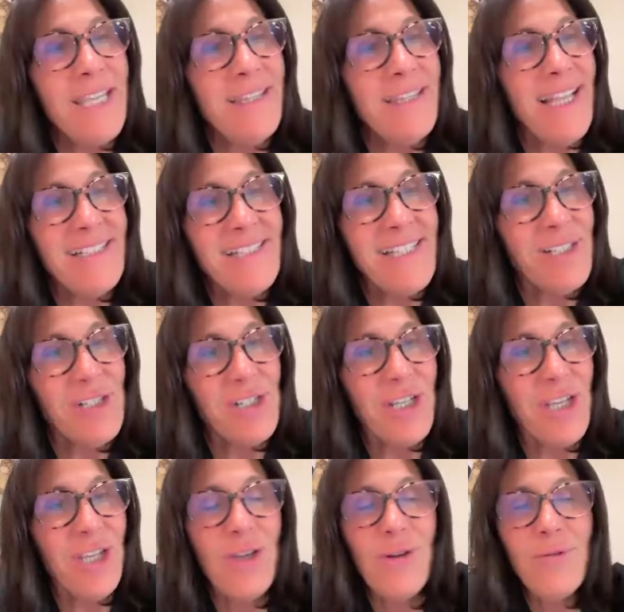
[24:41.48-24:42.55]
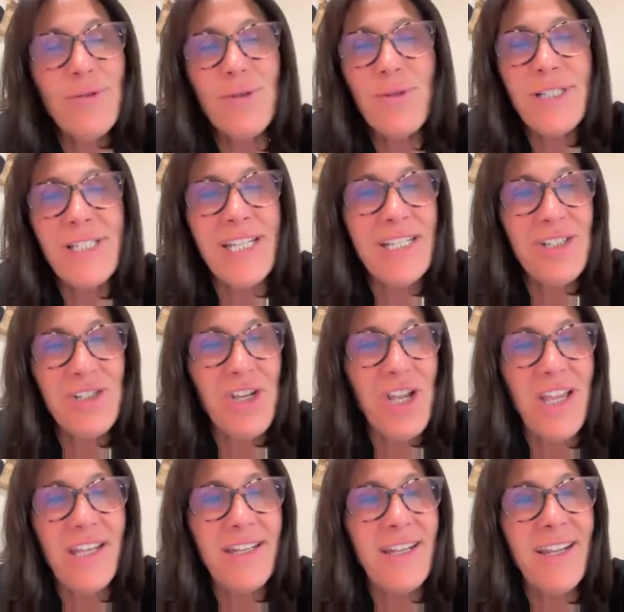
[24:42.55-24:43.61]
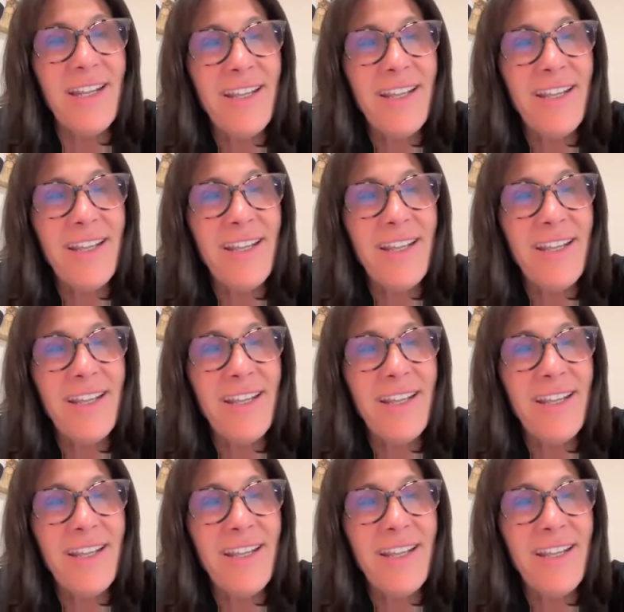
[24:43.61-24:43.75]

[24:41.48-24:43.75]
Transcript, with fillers: mean. That's such a cute tradition.